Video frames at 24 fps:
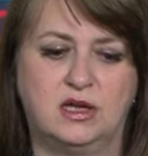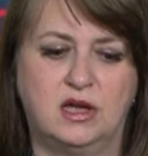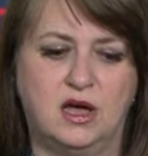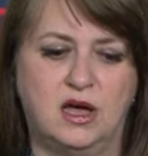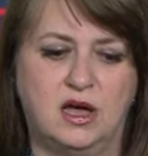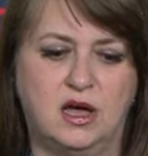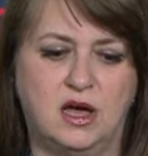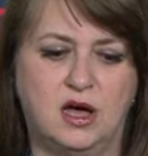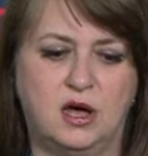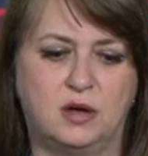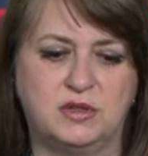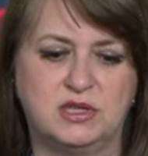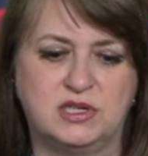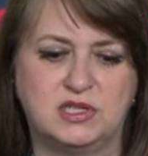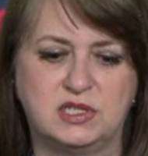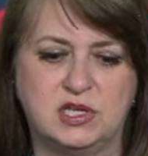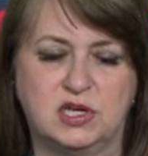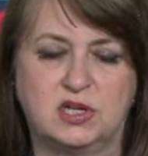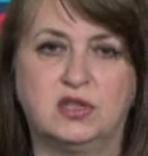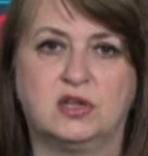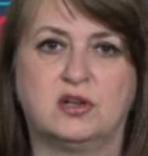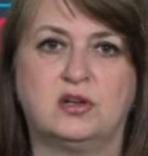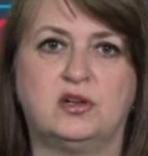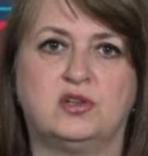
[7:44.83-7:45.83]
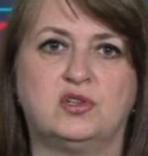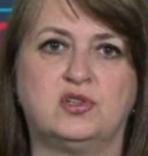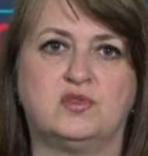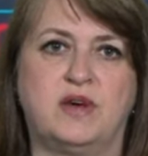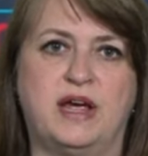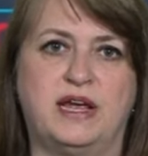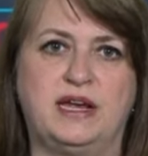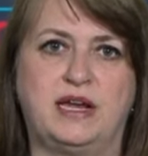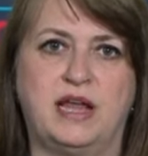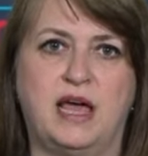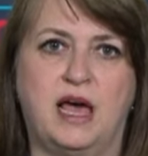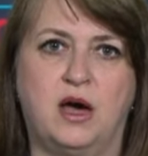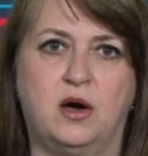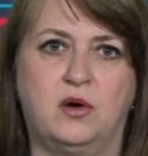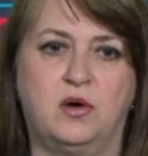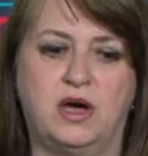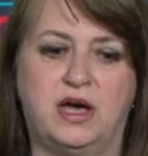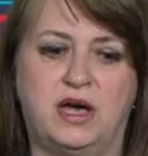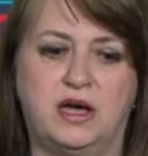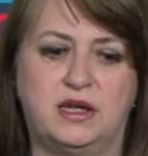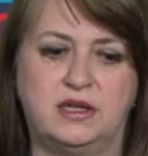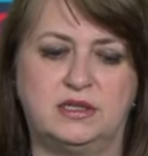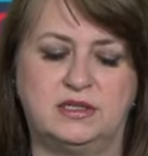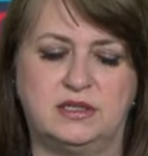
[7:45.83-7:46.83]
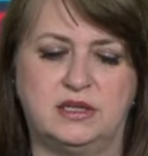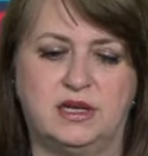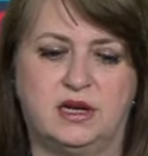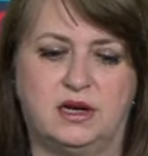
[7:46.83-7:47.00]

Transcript: Uh, the cyclicals right now, at,